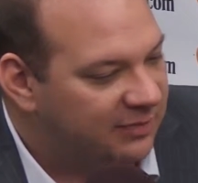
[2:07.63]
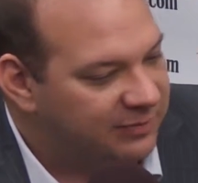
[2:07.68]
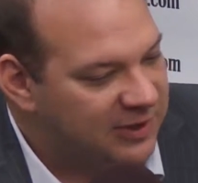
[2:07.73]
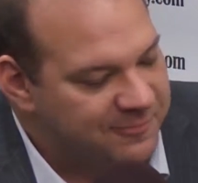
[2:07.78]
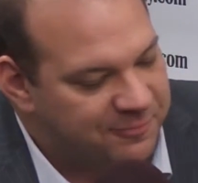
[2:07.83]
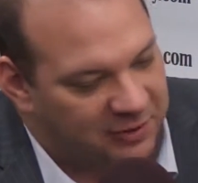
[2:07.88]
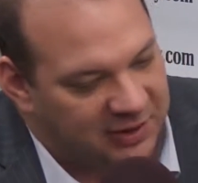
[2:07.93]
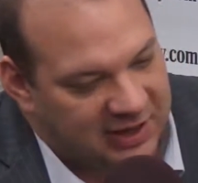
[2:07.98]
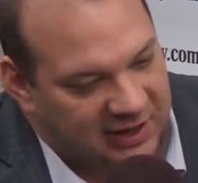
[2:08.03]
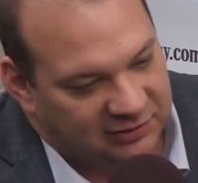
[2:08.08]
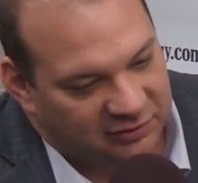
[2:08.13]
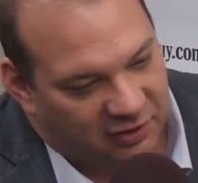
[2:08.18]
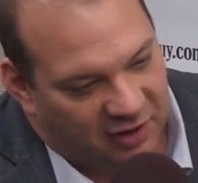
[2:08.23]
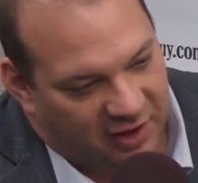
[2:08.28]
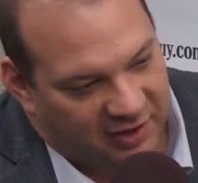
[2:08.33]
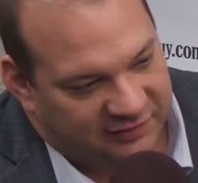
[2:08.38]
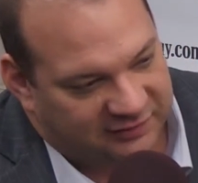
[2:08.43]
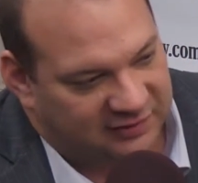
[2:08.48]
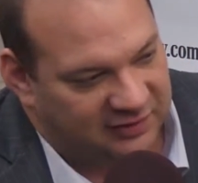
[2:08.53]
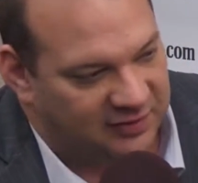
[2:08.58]
People get
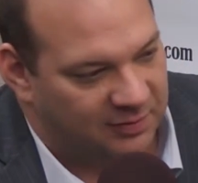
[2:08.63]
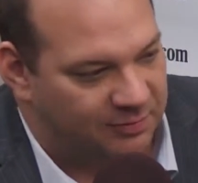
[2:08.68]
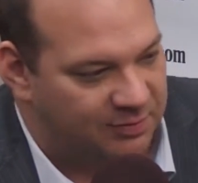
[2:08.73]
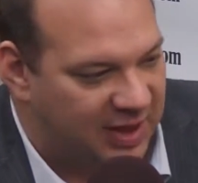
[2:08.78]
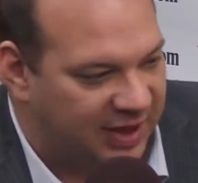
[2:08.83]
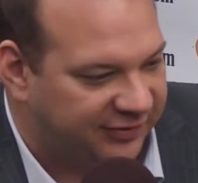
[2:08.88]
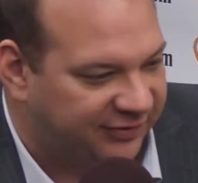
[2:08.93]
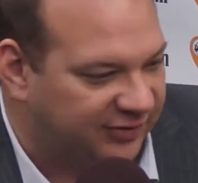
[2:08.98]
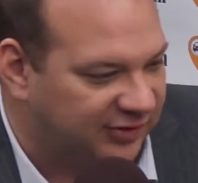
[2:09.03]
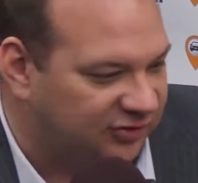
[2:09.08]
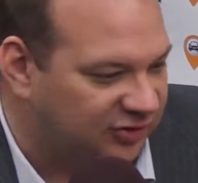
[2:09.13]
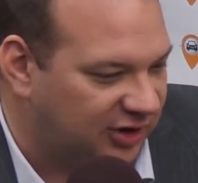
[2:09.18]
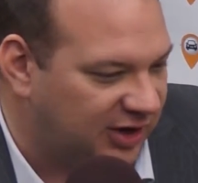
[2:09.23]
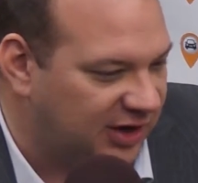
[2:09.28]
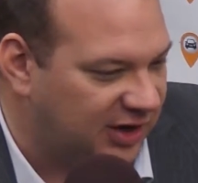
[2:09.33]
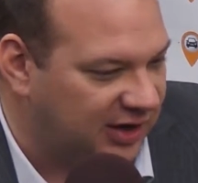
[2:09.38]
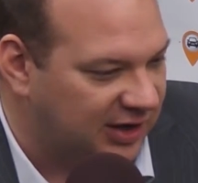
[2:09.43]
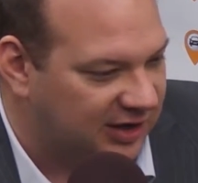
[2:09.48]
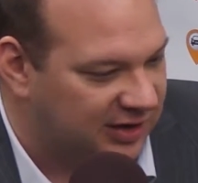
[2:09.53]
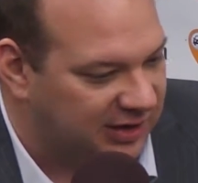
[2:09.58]
lost in the
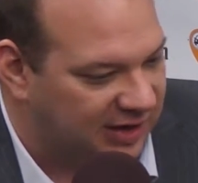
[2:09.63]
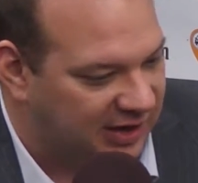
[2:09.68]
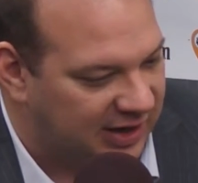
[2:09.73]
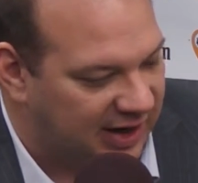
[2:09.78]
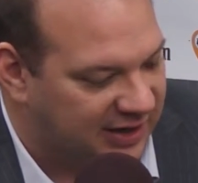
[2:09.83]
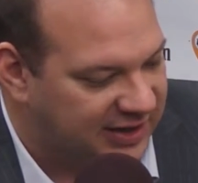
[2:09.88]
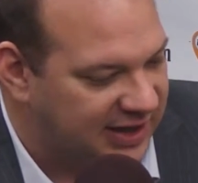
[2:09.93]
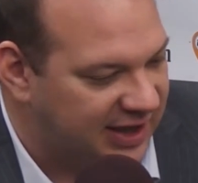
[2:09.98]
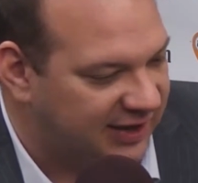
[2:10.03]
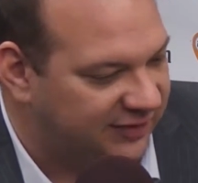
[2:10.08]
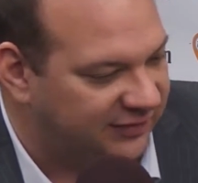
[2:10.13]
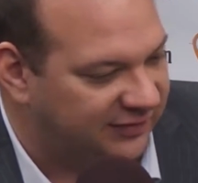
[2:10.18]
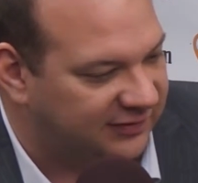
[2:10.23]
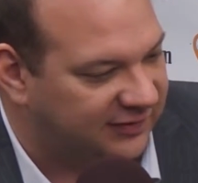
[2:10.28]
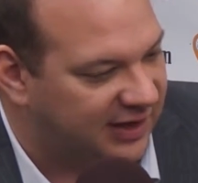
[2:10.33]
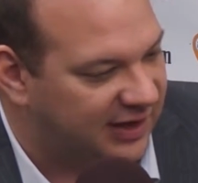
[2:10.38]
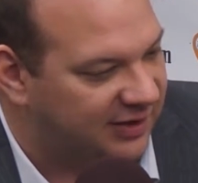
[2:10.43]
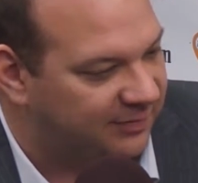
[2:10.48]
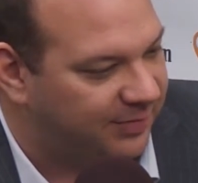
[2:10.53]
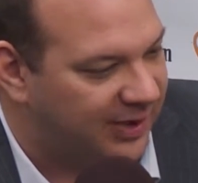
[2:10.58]
messaging, and I can't
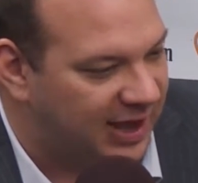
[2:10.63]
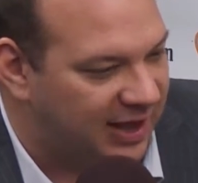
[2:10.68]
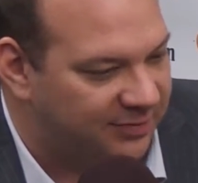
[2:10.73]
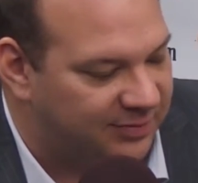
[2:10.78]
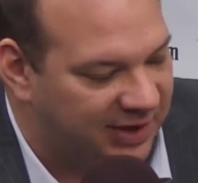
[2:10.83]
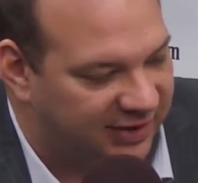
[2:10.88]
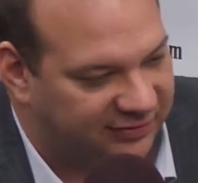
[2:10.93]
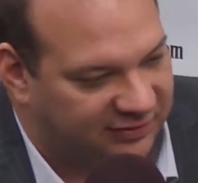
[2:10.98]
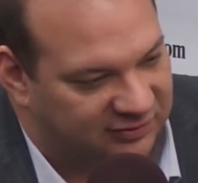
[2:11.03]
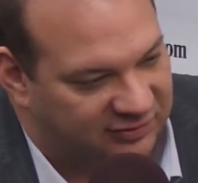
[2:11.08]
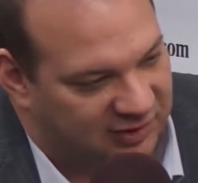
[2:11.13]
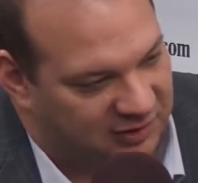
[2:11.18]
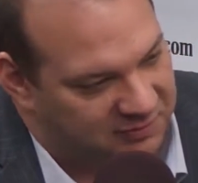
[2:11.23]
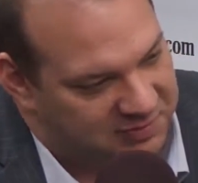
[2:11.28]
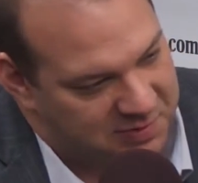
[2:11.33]
stand bad messaging.